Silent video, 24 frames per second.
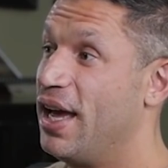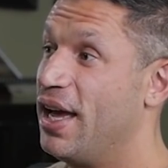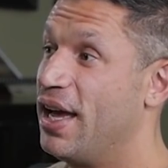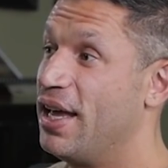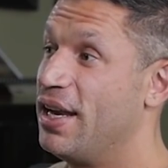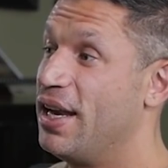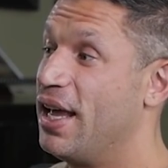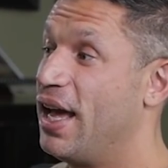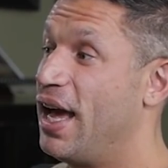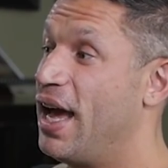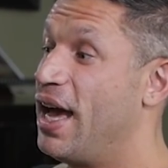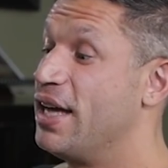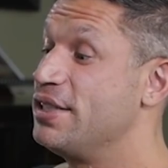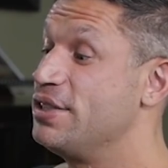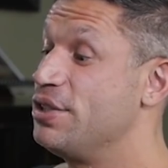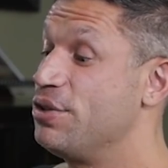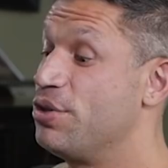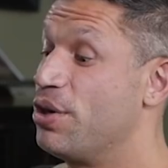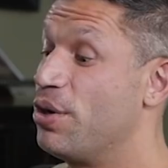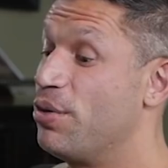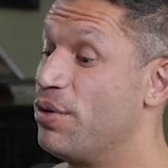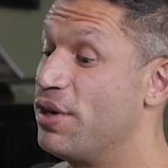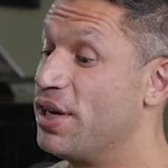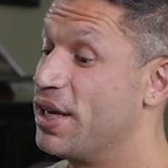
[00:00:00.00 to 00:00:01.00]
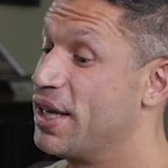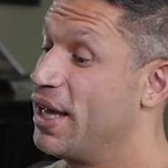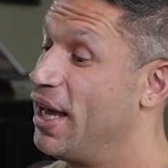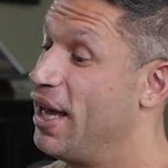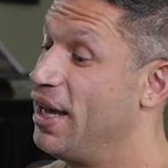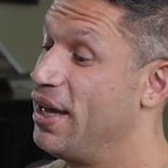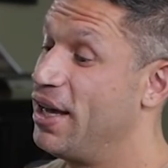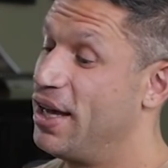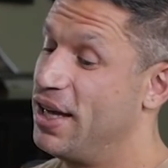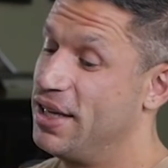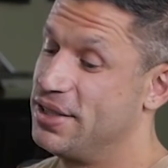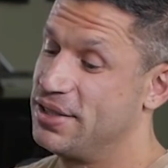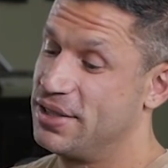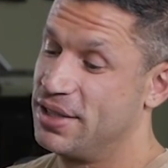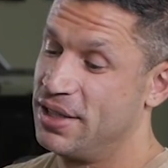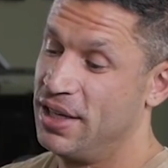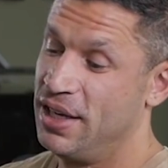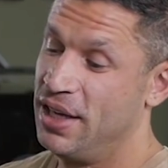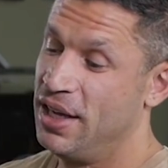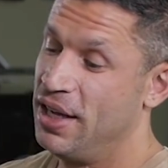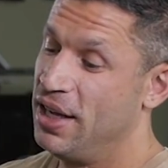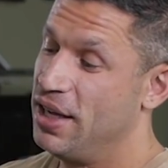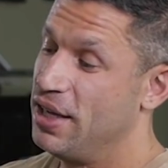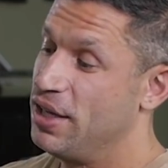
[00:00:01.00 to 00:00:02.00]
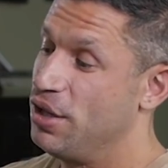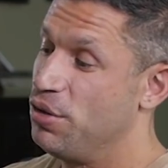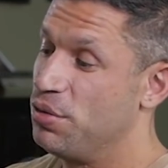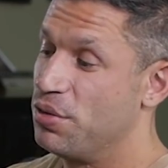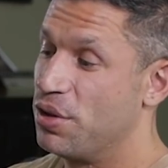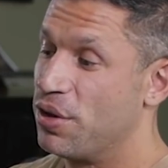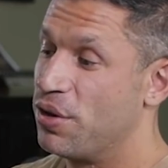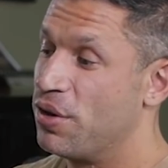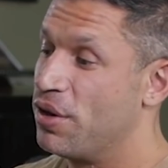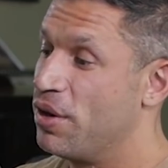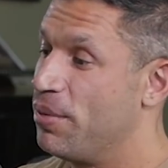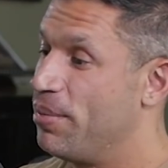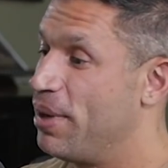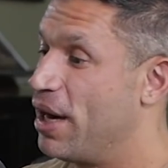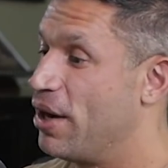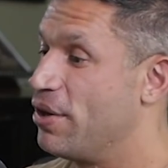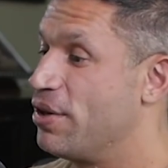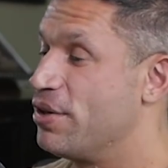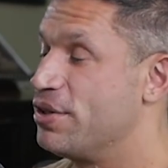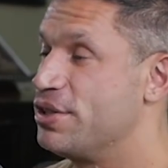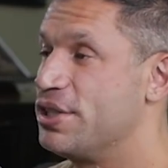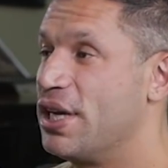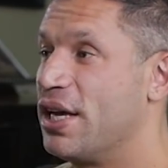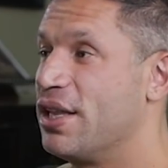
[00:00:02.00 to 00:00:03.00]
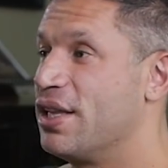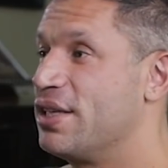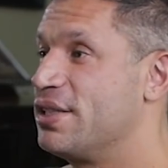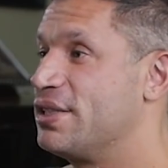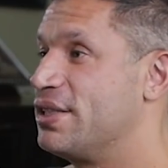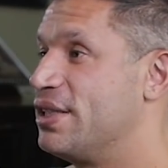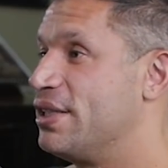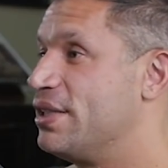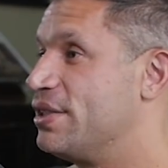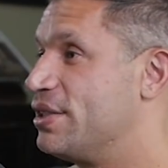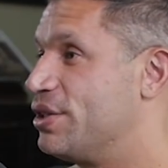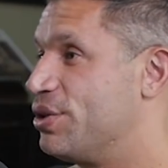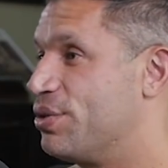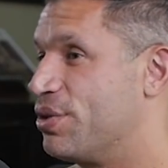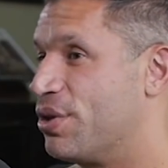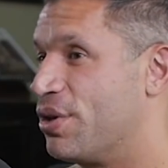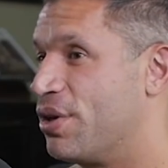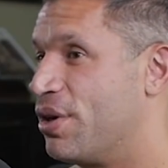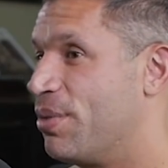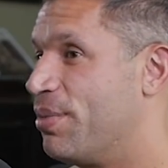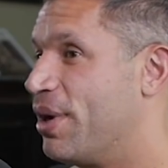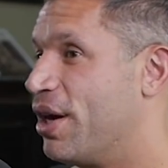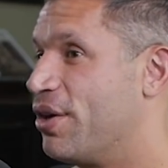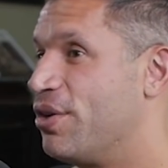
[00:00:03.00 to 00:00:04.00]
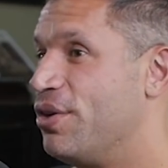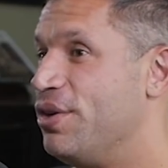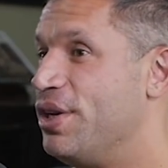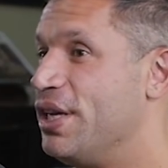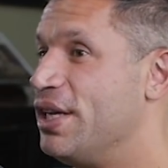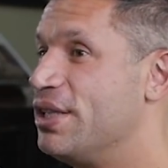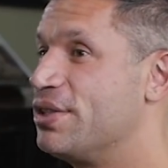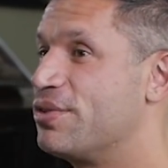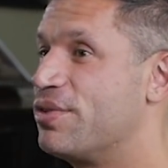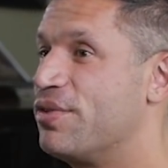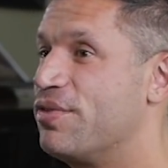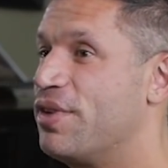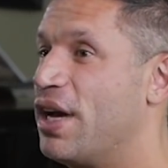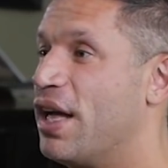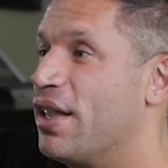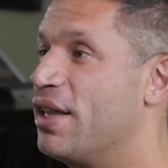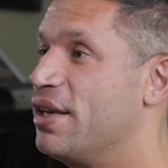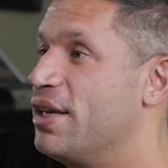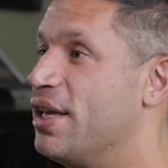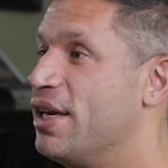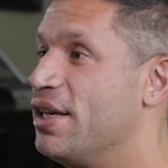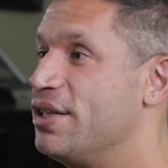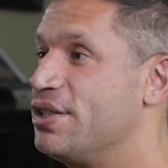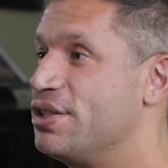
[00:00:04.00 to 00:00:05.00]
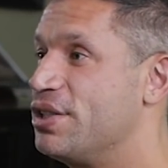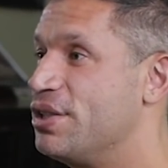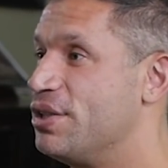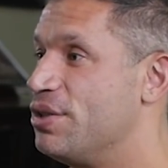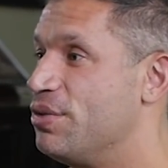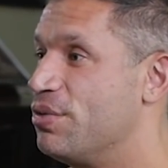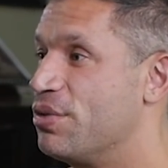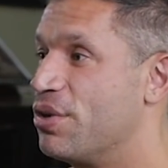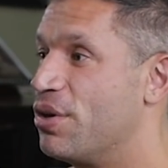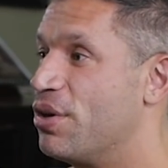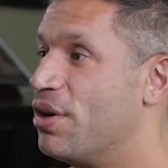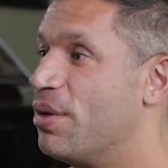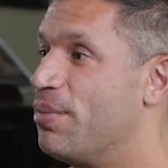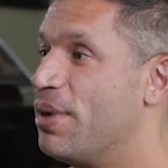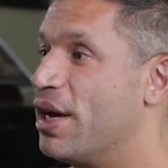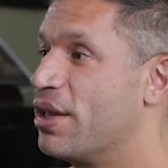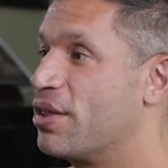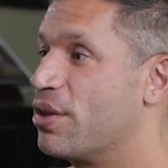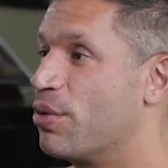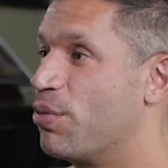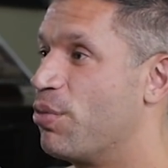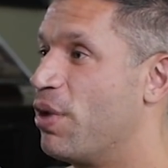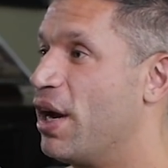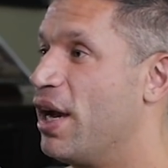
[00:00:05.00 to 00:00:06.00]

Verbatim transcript: And as you go into chaos, you learn about your jealousies, you learn about your needs for validation, you learn about